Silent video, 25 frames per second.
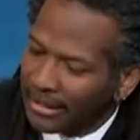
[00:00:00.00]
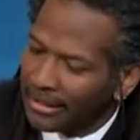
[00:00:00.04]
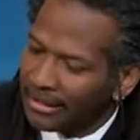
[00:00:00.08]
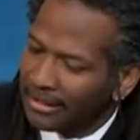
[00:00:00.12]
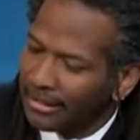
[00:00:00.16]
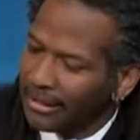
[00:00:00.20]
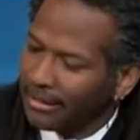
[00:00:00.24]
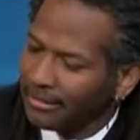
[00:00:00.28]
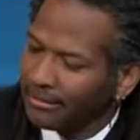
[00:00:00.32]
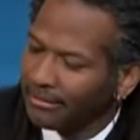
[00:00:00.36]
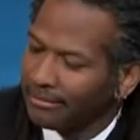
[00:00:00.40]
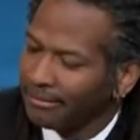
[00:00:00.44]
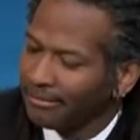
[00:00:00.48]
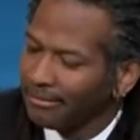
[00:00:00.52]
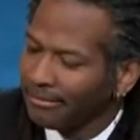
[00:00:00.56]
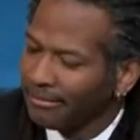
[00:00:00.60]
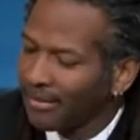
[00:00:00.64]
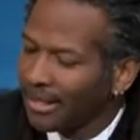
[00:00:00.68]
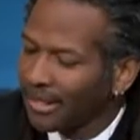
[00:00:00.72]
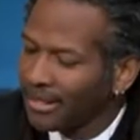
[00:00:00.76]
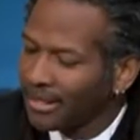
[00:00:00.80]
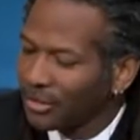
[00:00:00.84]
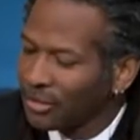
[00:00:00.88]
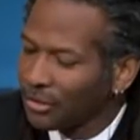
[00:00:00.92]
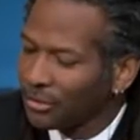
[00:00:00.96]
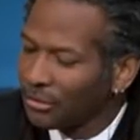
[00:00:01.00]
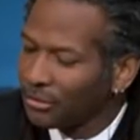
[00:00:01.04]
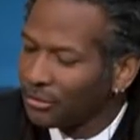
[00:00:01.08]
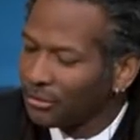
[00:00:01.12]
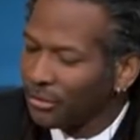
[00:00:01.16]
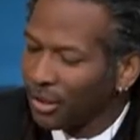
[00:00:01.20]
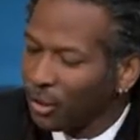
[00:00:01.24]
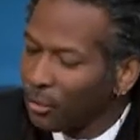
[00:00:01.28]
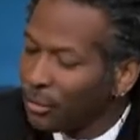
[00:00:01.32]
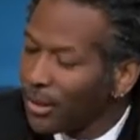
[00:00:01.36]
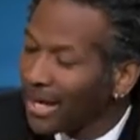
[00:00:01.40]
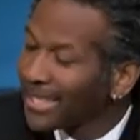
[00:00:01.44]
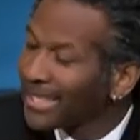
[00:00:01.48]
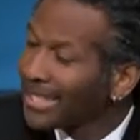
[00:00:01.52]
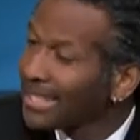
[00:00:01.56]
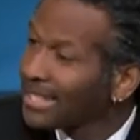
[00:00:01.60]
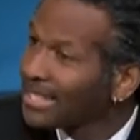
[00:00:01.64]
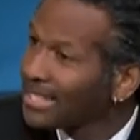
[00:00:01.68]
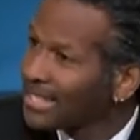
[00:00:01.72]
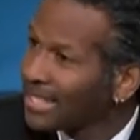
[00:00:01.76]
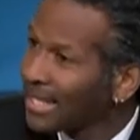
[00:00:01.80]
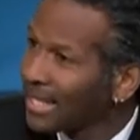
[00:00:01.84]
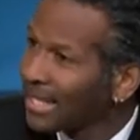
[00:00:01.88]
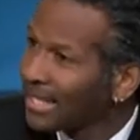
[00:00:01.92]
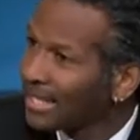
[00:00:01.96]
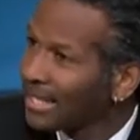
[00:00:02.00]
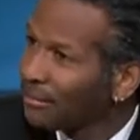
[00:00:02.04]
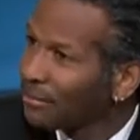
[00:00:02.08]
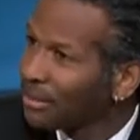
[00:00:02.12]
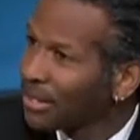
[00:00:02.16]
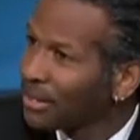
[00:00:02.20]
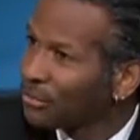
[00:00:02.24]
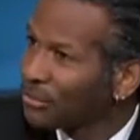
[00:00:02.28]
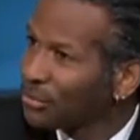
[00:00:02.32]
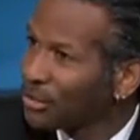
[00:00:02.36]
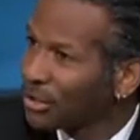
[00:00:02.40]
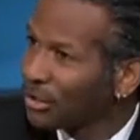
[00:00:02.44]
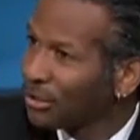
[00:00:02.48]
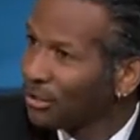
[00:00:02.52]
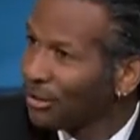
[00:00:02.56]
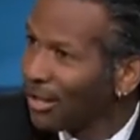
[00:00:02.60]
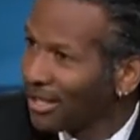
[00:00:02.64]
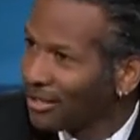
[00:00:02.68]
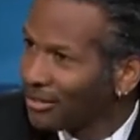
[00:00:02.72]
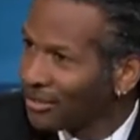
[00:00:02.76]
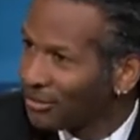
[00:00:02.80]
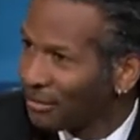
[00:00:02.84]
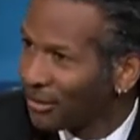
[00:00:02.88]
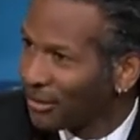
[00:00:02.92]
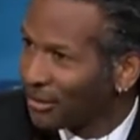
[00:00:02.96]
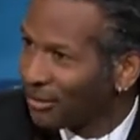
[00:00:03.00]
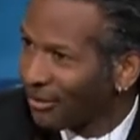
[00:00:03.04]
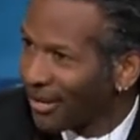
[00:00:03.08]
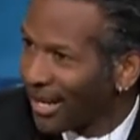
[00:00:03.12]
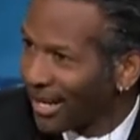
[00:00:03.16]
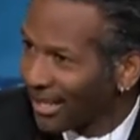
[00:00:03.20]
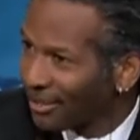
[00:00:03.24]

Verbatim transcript: And now, mind you, nobody is saying that people should go out and smoke